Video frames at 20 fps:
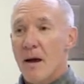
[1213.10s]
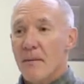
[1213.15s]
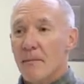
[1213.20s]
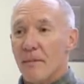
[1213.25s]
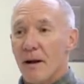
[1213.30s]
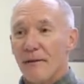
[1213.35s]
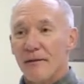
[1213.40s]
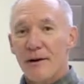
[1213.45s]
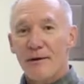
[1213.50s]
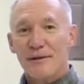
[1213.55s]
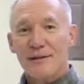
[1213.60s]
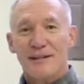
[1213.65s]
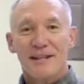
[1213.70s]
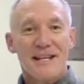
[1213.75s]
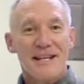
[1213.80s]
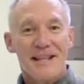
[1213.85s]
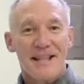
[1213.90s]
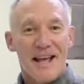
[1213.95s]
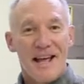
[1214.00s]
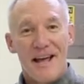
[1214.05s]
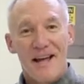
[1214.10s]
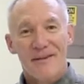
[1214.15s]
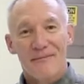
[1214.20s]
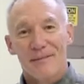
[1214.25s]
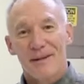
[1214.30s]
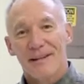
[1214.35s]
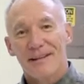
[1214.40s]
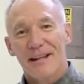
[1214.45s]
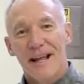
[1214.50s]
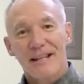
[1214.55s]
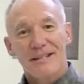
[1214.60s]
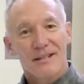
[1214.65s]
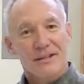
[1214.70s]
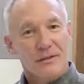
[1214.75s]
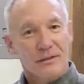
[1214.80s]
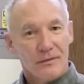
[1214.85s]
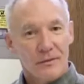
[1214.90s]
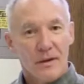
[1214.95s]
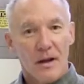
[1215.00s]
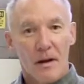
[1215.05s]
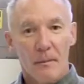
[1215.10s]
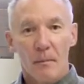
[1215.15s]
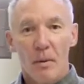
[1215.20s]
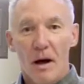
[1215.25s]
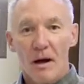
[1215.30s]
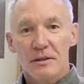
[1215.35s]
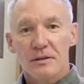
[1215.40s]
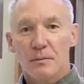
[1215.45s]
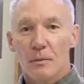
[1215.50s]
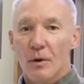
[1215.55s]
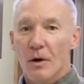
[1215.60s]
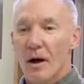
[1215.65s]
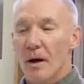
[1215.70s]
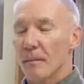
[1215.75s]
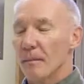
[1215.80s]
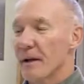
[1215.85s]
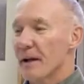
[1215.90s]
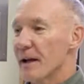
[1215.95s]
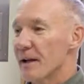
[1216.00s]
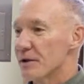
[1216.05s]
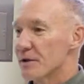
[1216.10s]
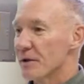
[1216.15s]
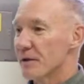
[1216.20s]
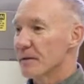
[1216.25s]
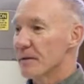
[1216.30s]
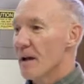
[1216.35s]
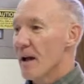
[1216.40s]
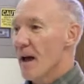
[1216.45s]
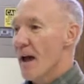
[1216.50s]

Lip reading: But I've never seen that, but that's a possible complication.